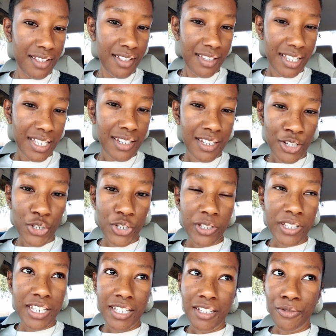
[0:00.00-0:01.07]
Initially,
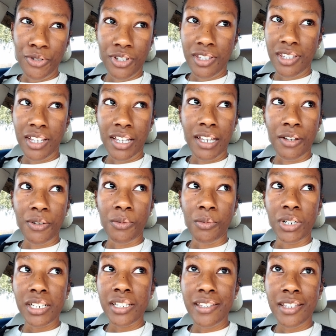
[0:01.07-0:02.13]
I was just like, what
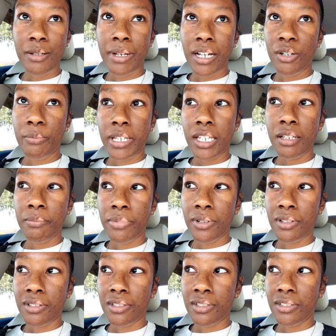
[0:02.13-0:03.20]
is it about
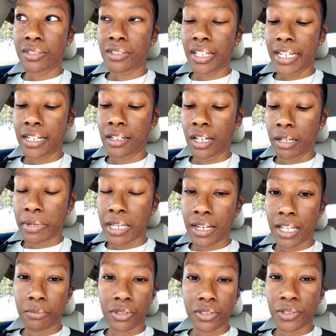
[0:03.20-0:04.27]
people like not being
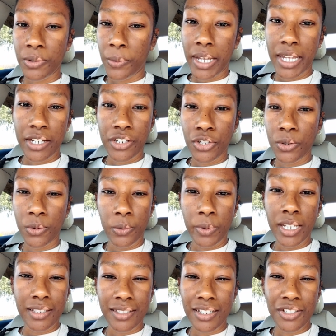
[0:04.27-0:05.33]
able to wait 2 weeks?
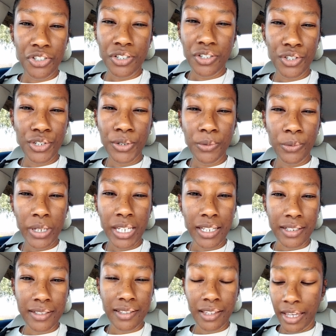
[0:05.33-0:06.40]
It's just 2
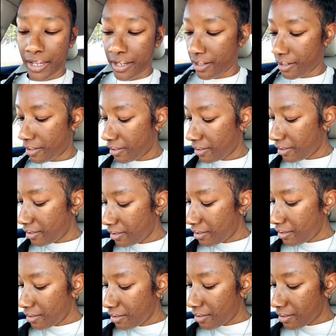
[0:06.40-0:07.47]
weeks. Like,
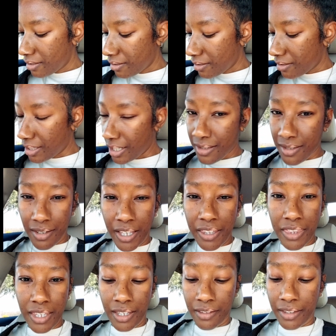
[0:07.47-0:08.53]
that's
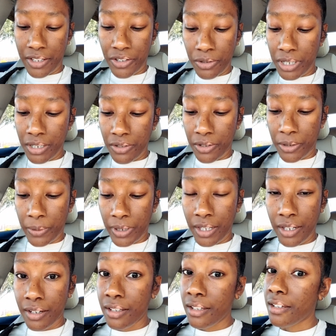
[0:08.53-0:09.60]
nothing. Like, you can do it.
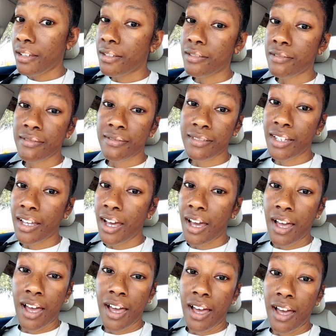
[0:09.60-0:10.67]

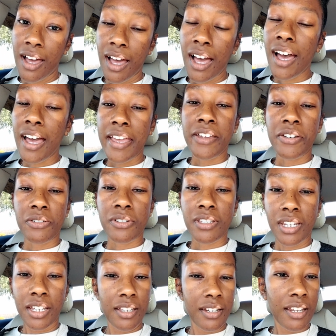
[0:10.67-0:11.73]
I
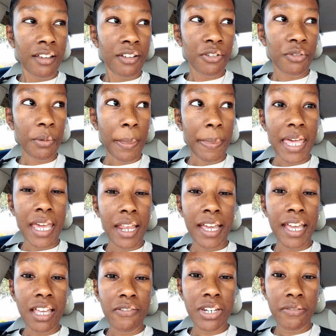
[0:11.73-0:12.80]
understand now. And I
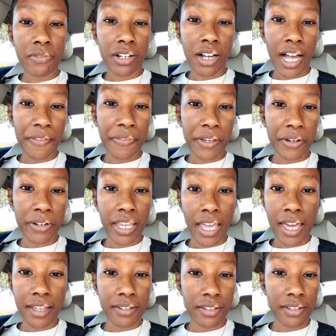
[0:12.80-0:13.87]
haven't even gotten there yet.